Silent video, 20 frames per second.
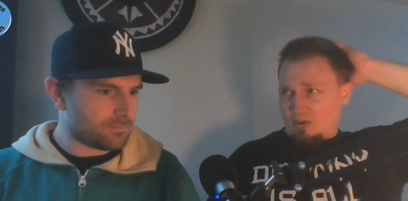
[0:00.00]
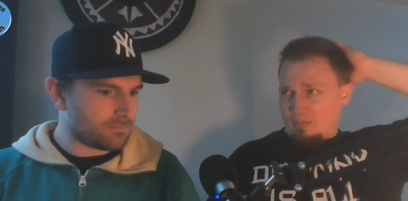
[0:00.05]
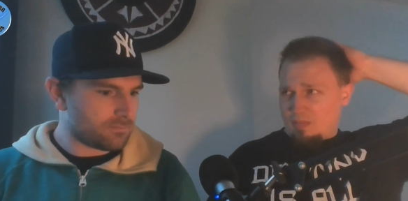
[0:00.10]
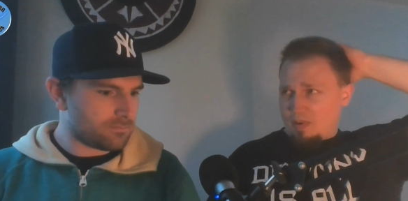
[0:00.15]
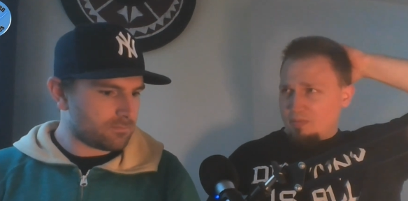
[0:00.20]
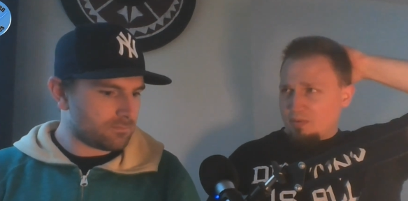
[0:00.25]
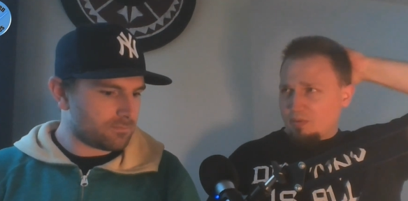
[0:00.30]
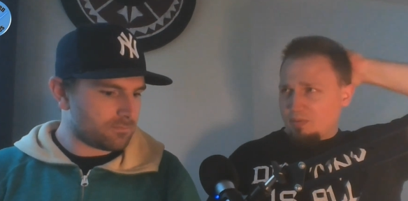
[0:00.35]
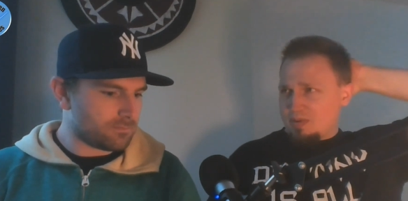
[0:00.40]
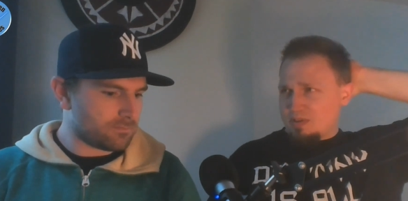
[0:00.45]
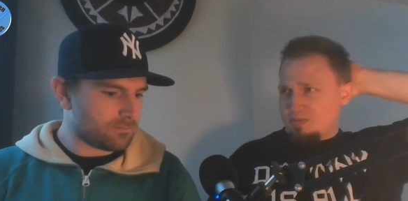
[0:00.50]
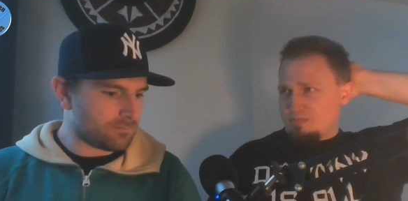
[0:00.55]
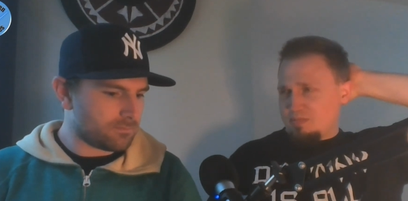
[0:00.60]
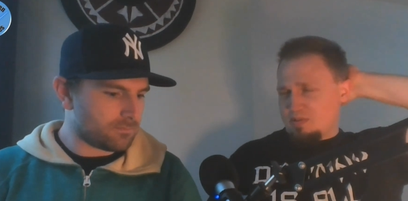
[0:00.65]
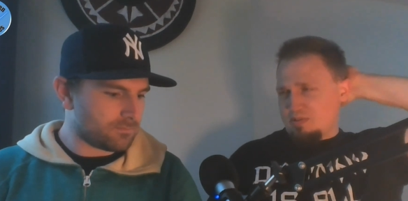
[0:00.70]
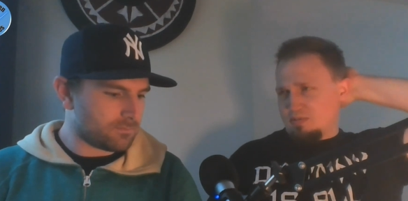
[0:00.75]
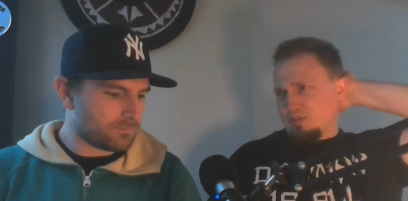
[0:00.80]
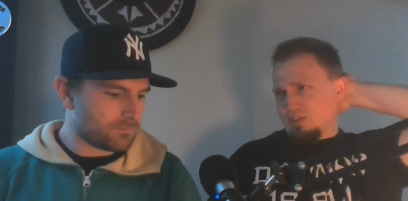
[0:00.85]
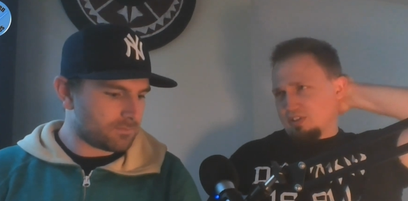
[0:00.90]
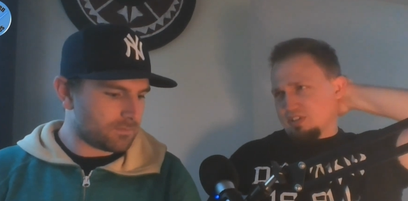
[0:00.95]
Speaker 1: Remember when
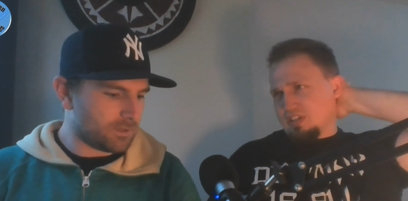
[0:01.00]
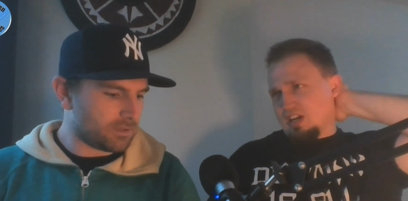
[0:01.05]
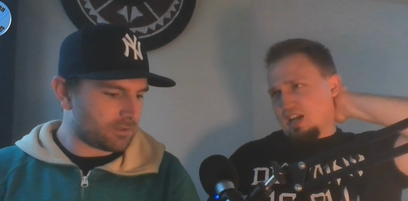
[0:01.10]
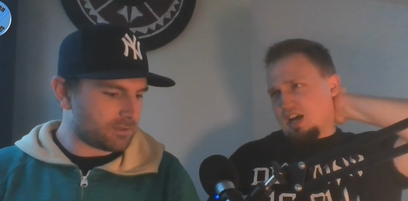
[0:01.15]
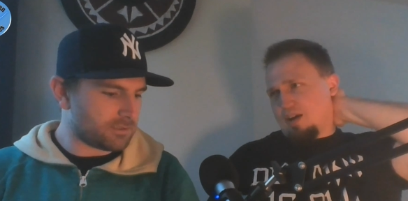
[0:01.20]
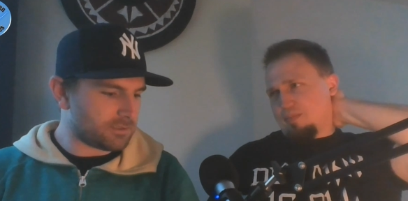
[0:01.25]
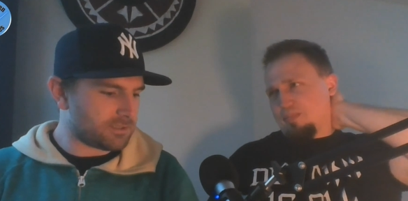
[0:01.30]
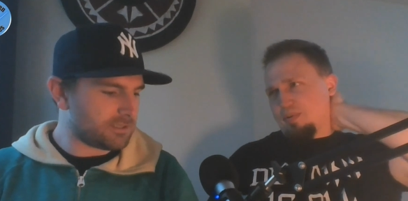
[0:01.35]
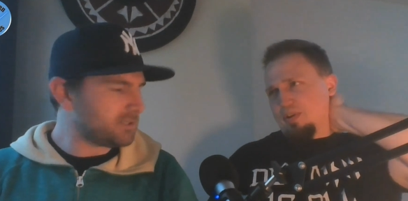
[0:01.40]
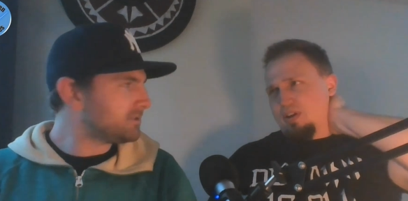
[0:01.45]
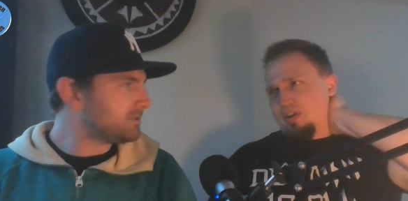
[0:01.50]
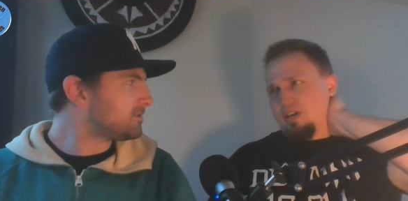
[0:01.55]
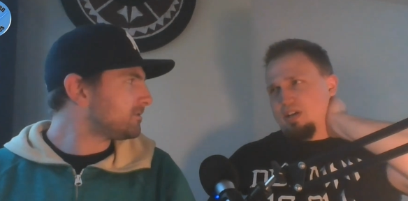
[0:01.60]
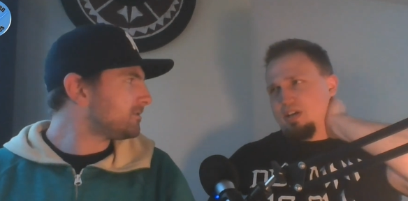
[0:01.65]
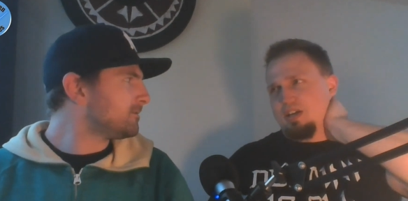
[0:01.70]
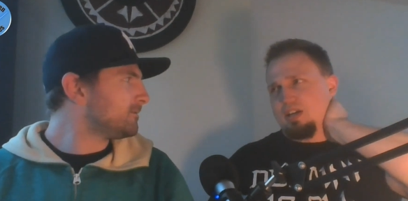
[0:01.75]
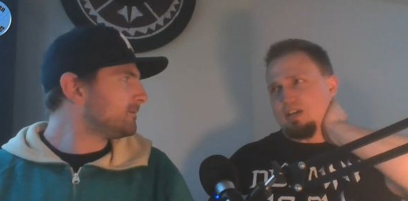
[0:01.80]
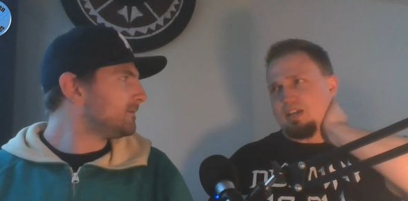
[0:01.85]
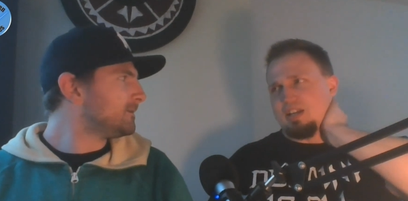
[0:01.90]
we, we looked it up? The teaser.